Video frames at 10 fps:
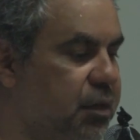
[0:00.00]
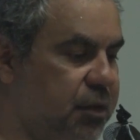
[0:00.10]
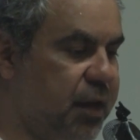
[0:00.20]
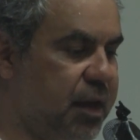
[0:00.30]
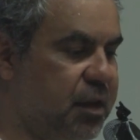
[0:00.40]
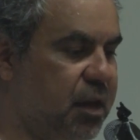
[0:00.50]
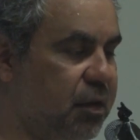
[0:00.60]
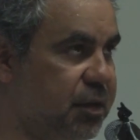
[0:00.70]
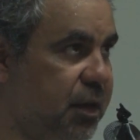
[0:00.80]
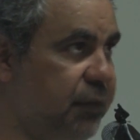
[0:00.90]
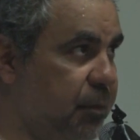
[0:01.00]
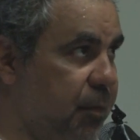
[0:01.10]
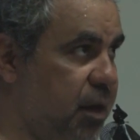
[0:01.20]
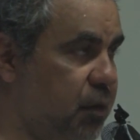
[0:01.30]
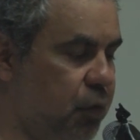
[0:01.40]
So that year I saved my
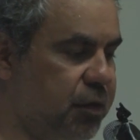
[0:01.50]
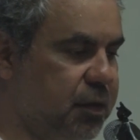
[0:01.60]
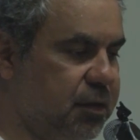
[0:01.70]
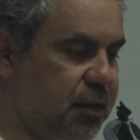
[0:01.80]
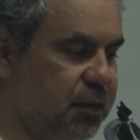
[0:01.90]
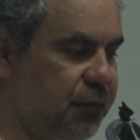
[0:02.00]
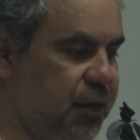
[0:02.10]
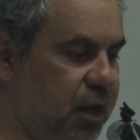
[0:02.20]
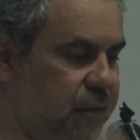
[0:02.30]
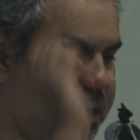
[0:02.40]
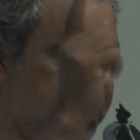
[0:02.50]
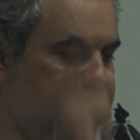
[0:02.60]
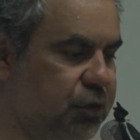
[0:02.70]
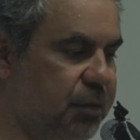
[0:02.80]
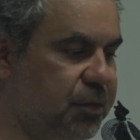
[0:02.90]
money, worked at Sizzler, Video
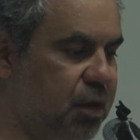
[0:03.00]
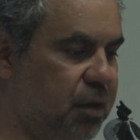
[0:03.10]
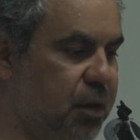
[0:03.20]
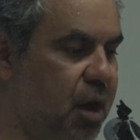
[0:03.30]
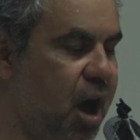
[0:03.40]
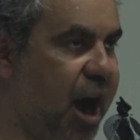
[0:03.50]
Easy, Dreamtime.